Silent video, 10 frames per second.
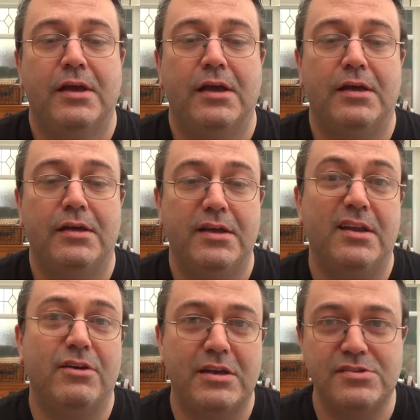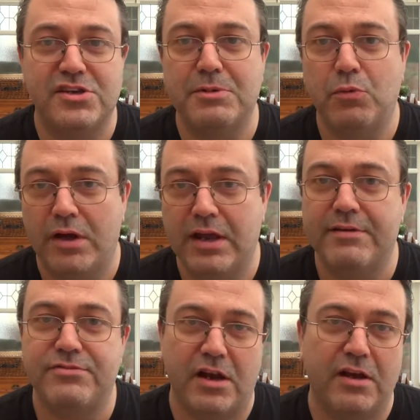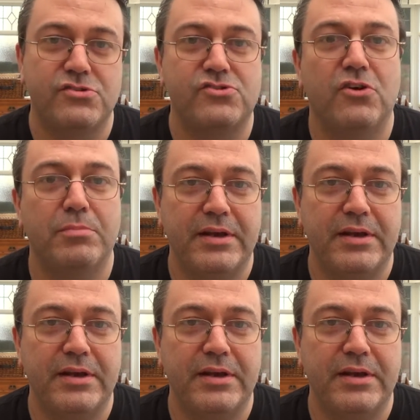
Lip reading: you know, can you tell me why you left your last job